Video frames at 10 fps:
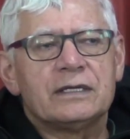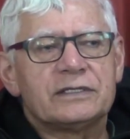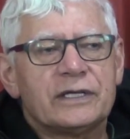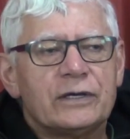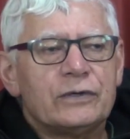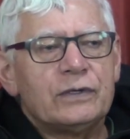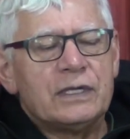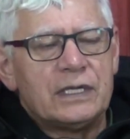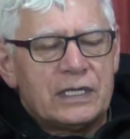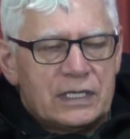So
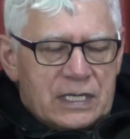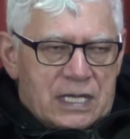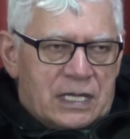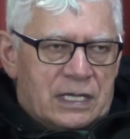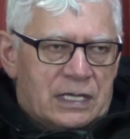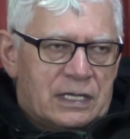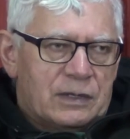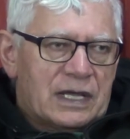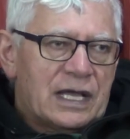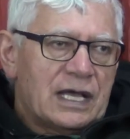
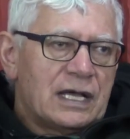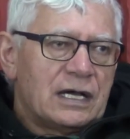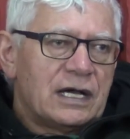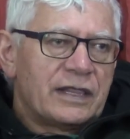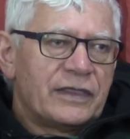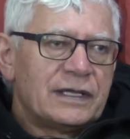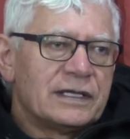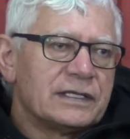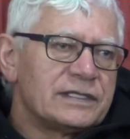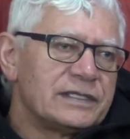I think
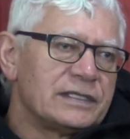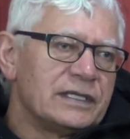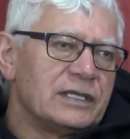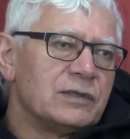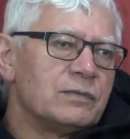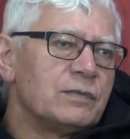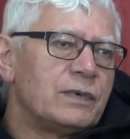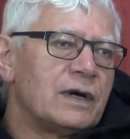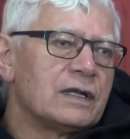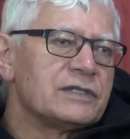it's in
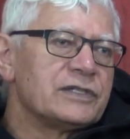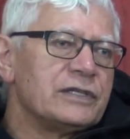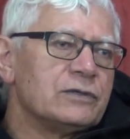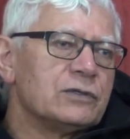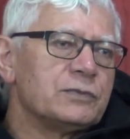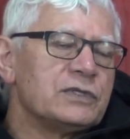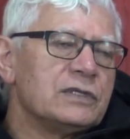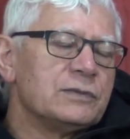policy or